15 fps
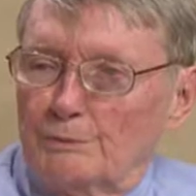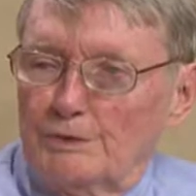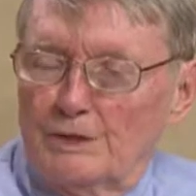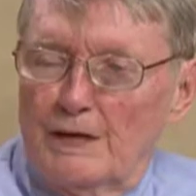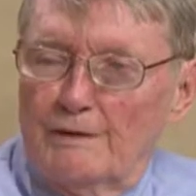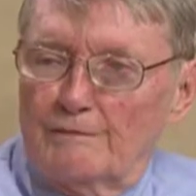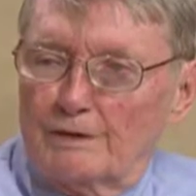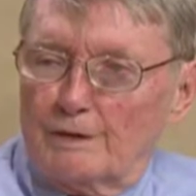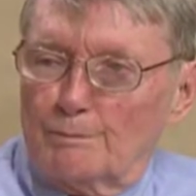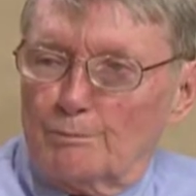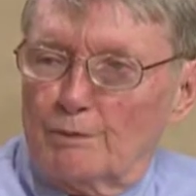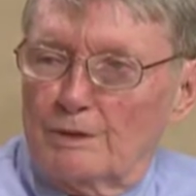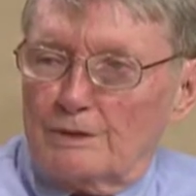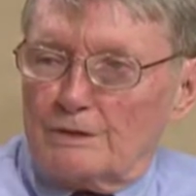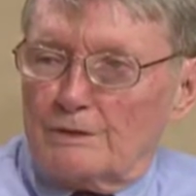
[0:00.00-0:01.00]
when you have a
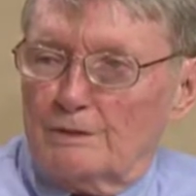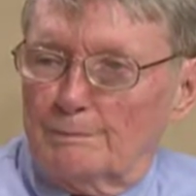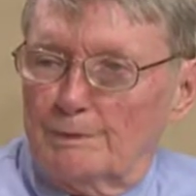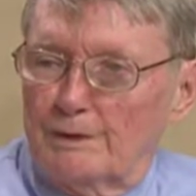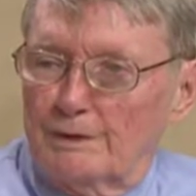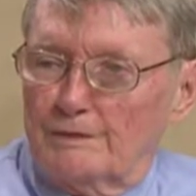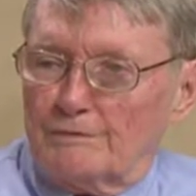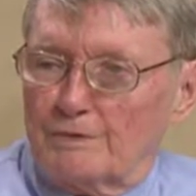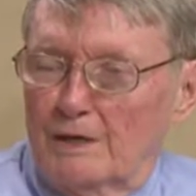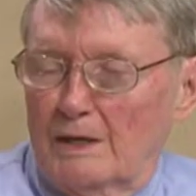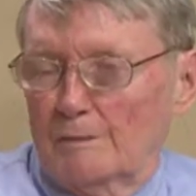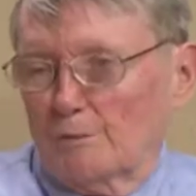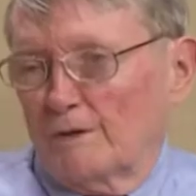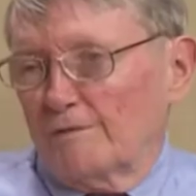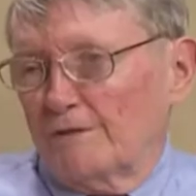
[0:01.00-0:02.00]
compressed period of
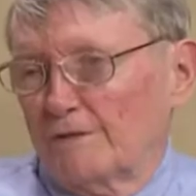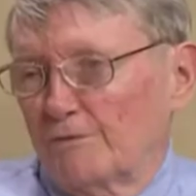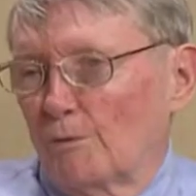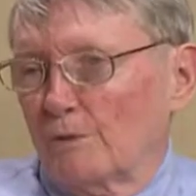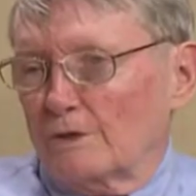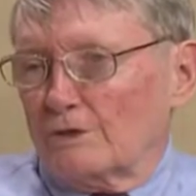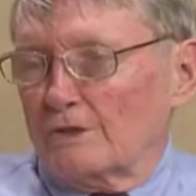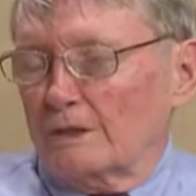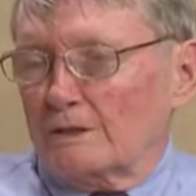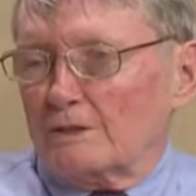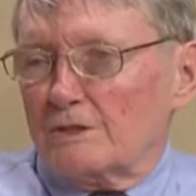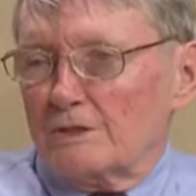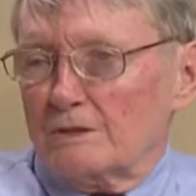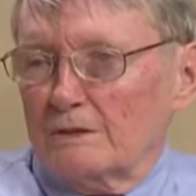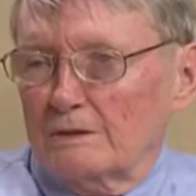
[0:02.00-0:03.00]
time, roughly four to
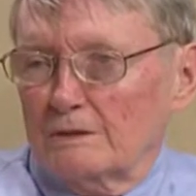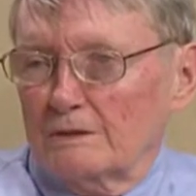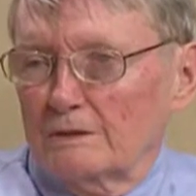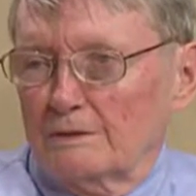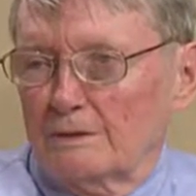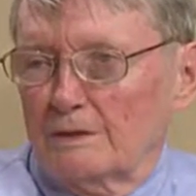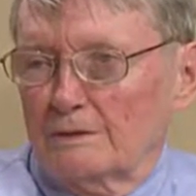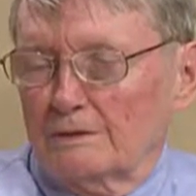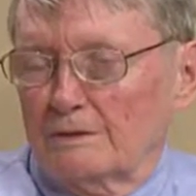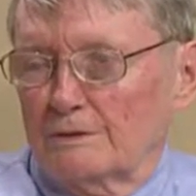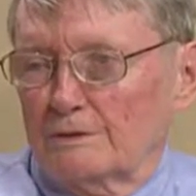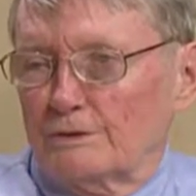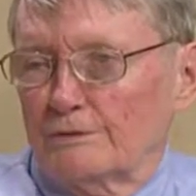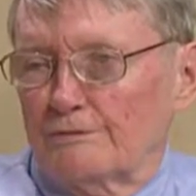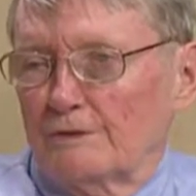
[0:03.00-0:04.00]
six, uh,
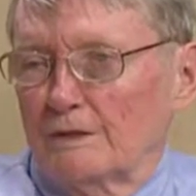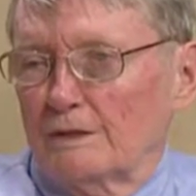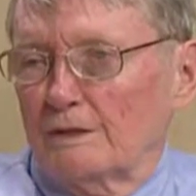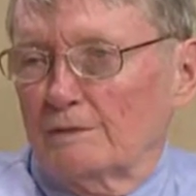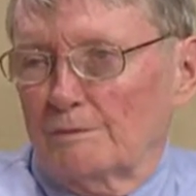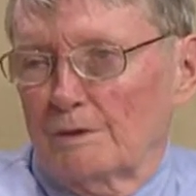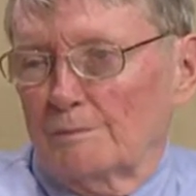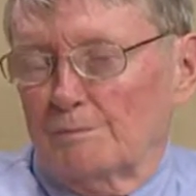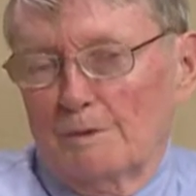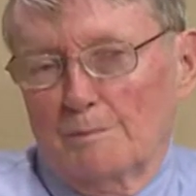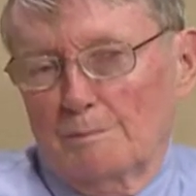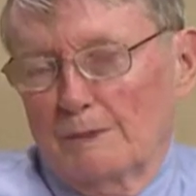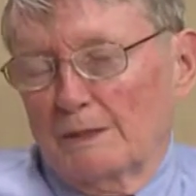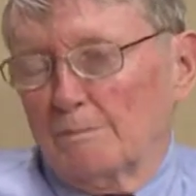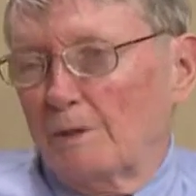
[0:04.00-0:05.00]
to, to feed a, a,
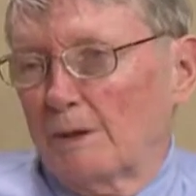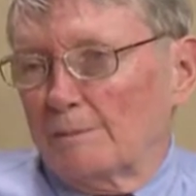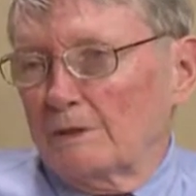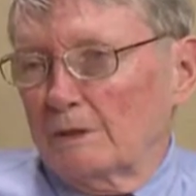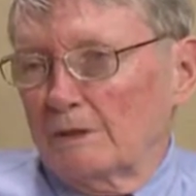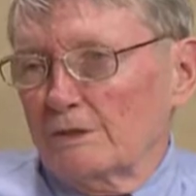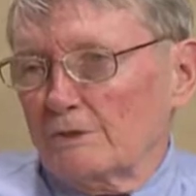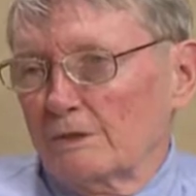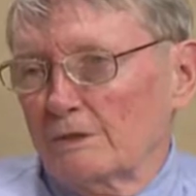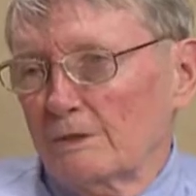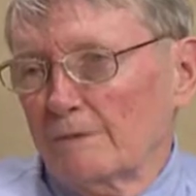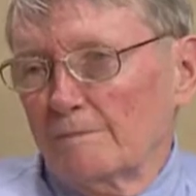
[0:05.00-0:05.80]
big population. Yeah.